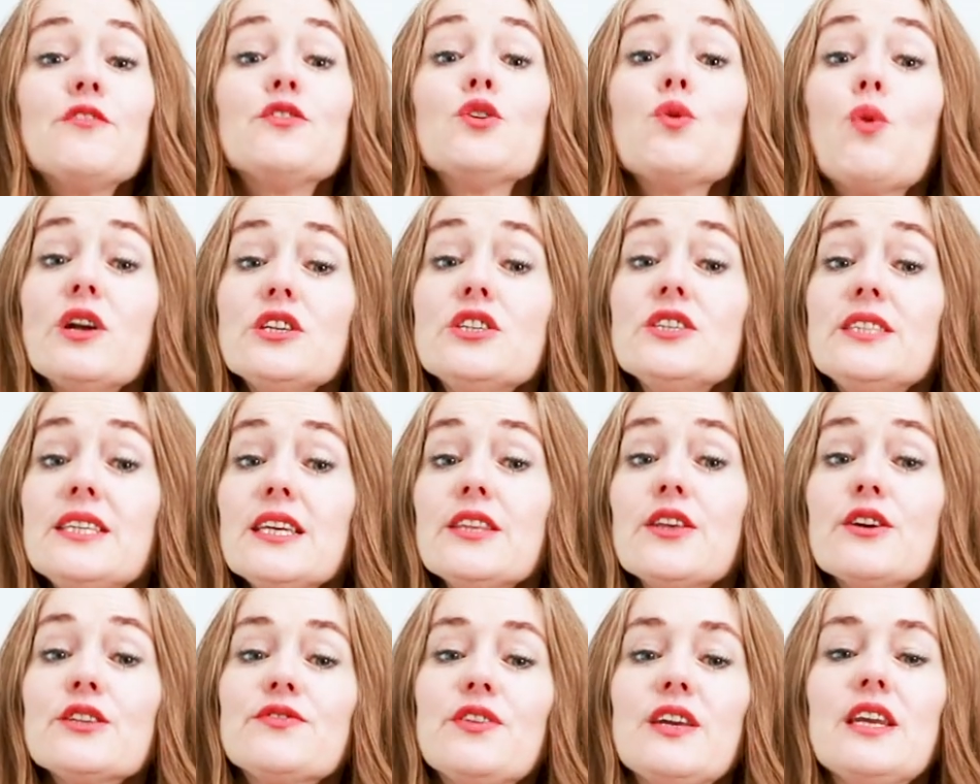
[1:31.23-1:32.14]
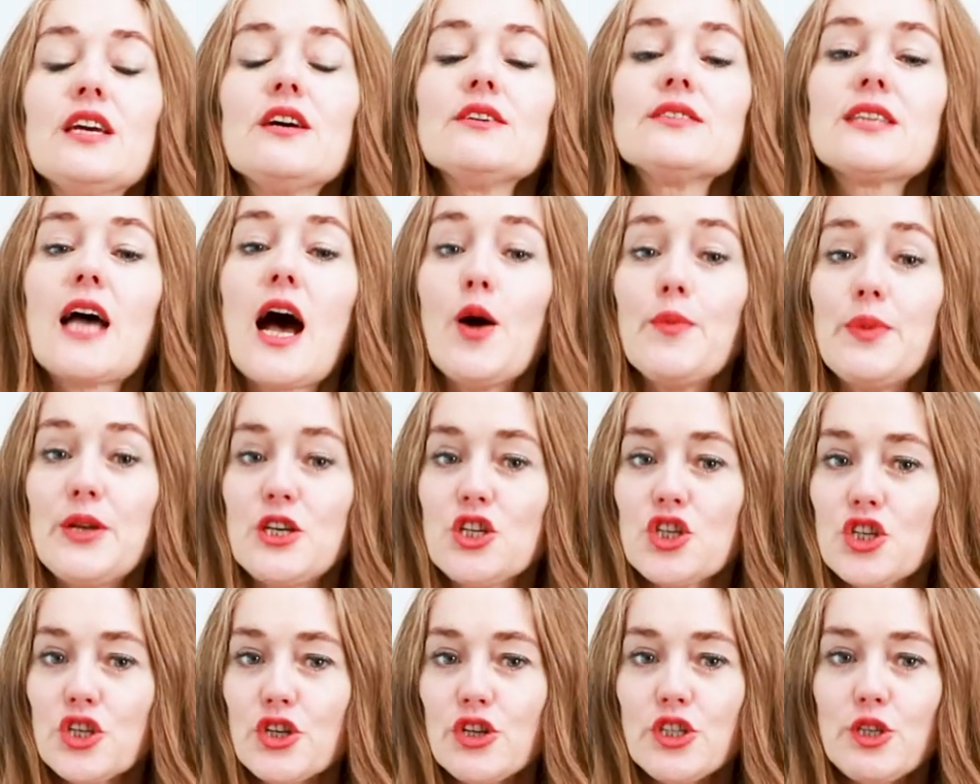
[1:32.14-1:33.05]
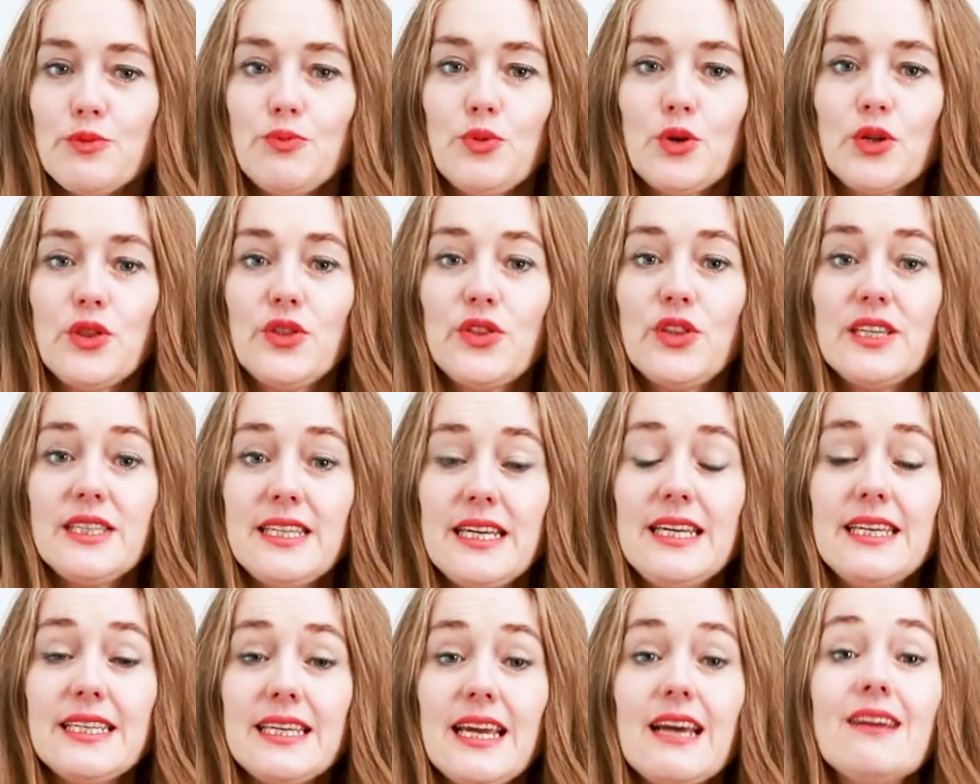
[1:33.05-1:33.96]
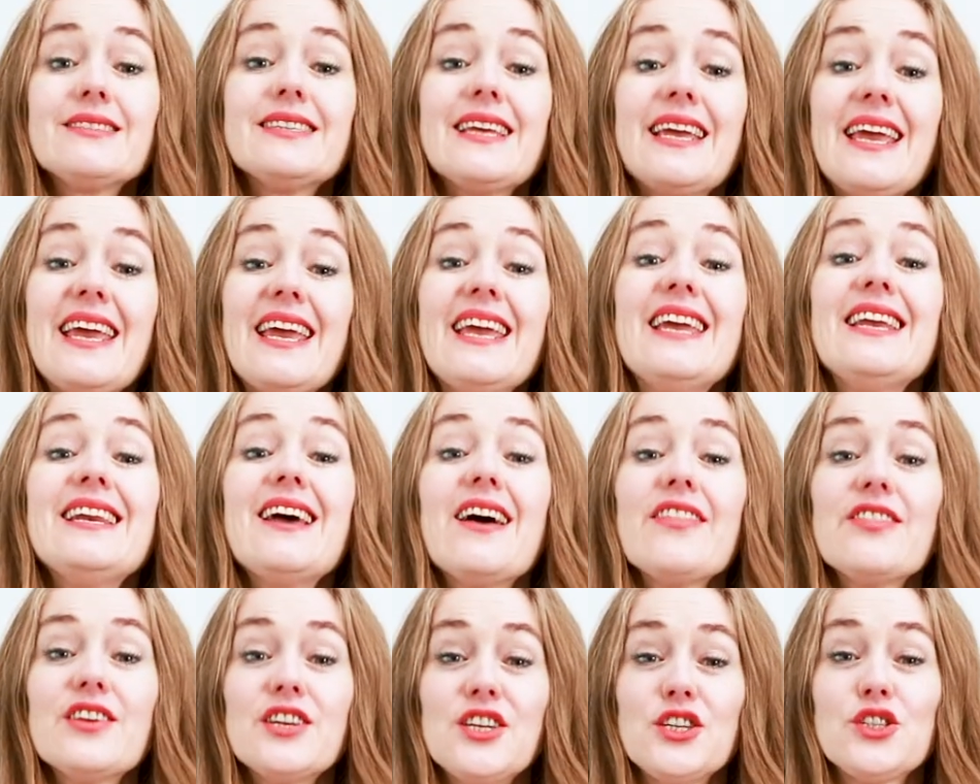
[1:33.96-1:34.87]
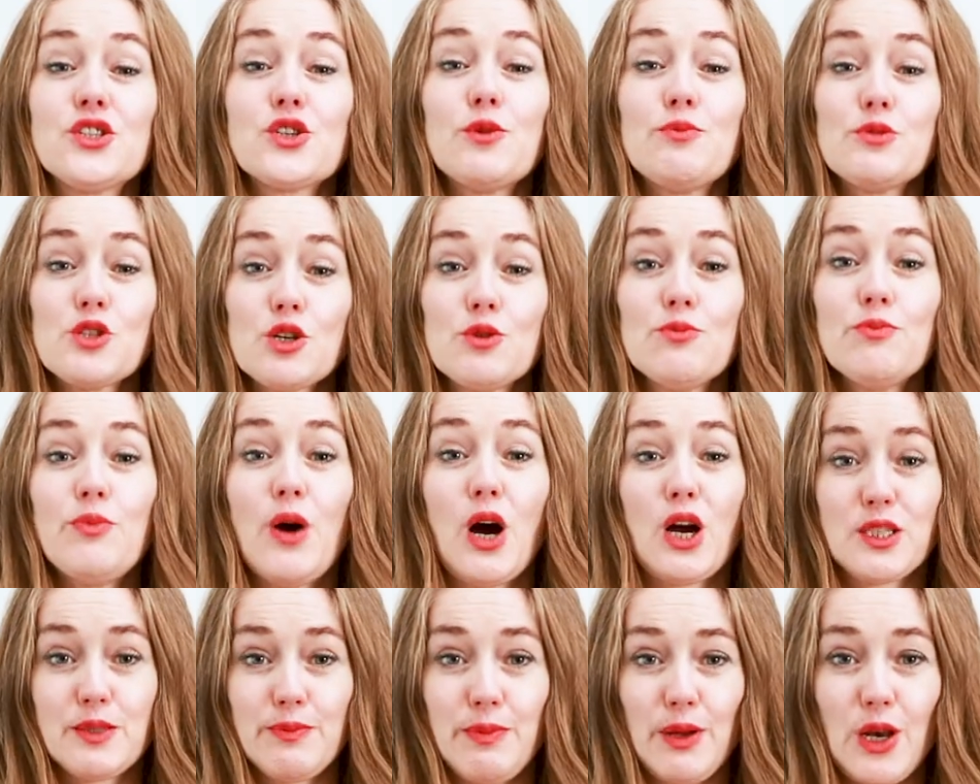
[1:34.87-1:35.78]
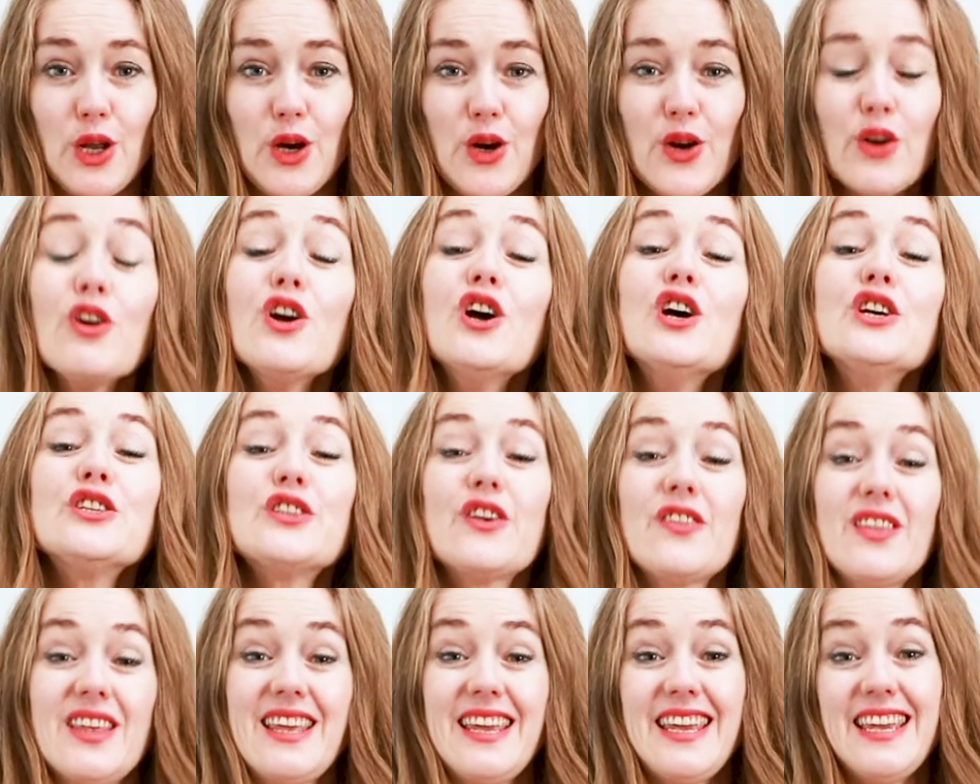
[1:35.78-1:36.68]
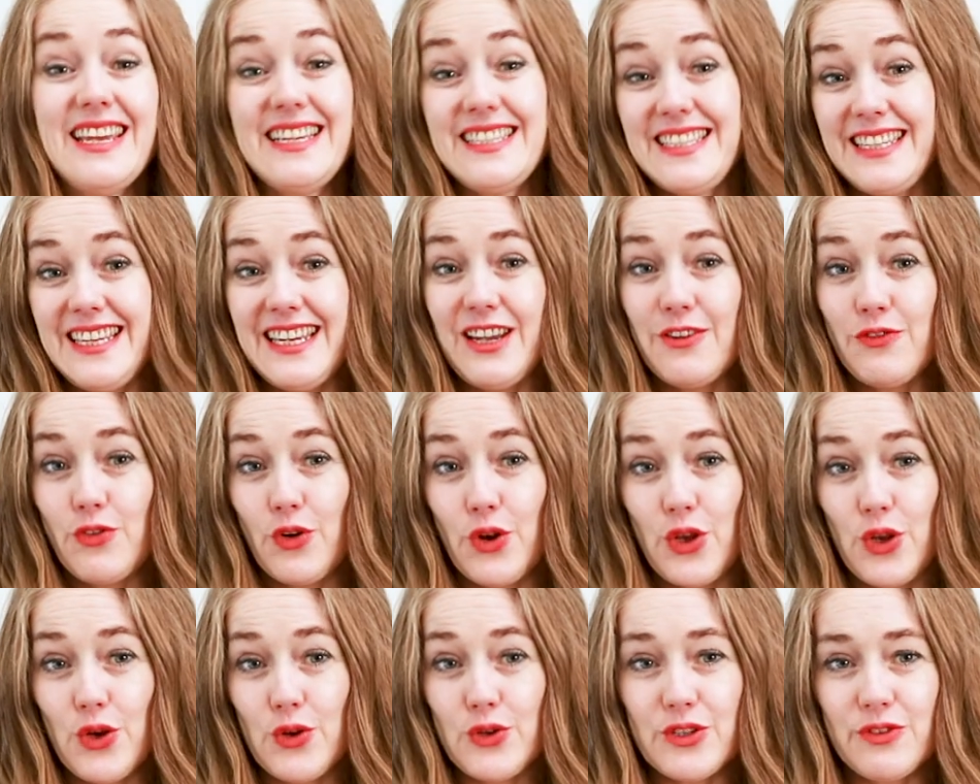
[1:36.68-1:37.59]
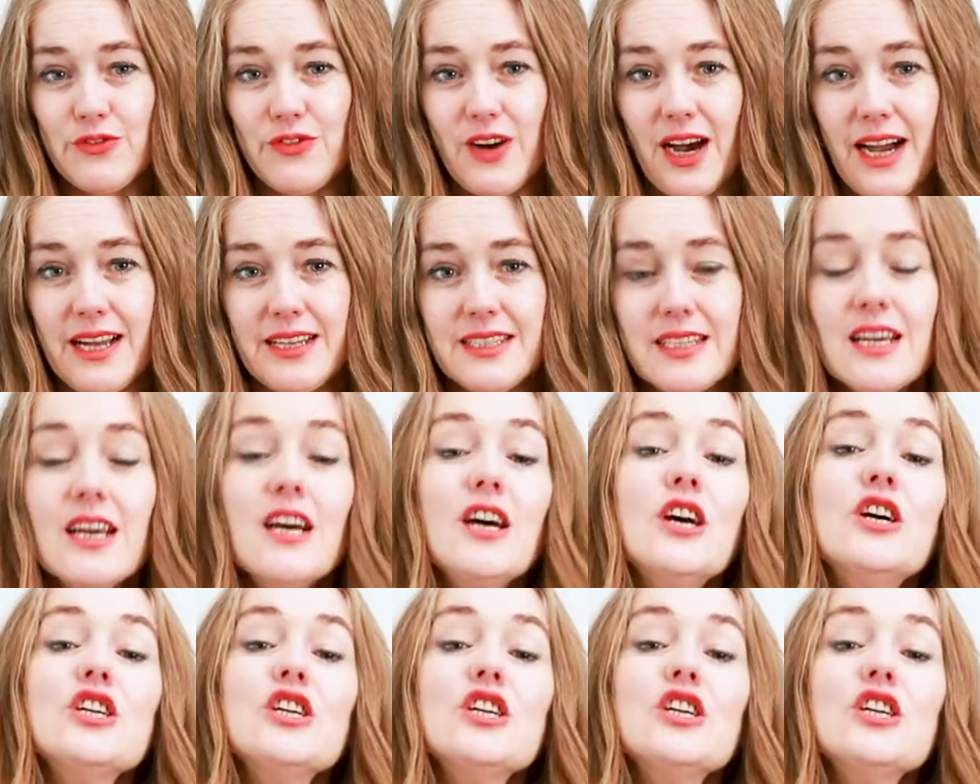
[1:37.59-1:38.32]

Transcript: If you want to see those videos, I'll be sure to put the details in the description box below so they're easy for you to find.